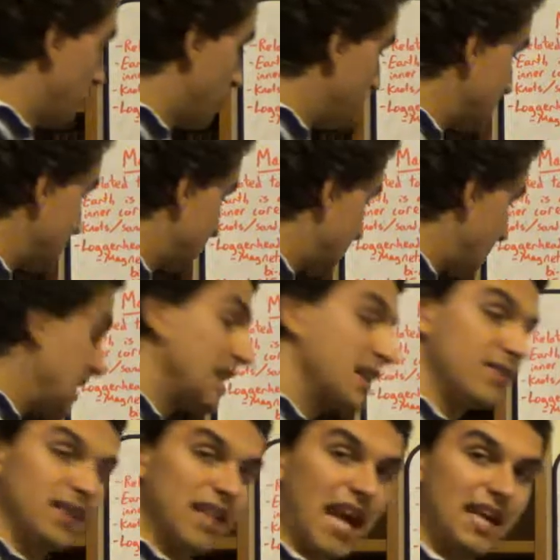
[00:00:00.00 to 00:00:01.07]

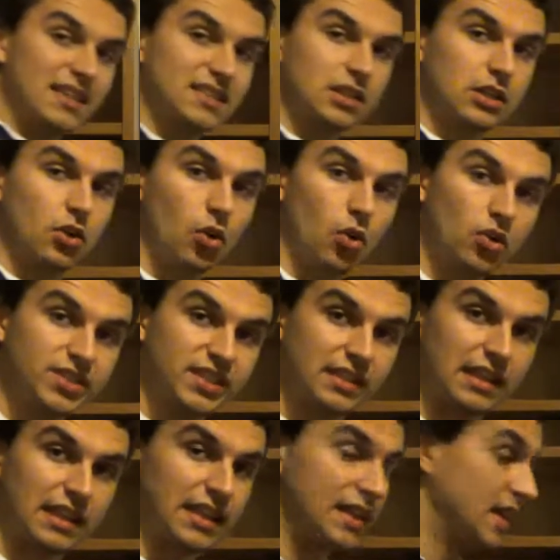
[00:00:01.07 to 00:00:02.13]
perceive and act
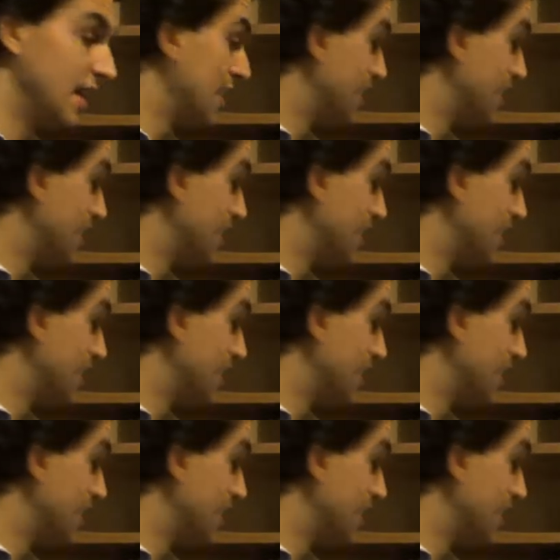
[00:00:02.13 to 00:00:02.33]
accordingly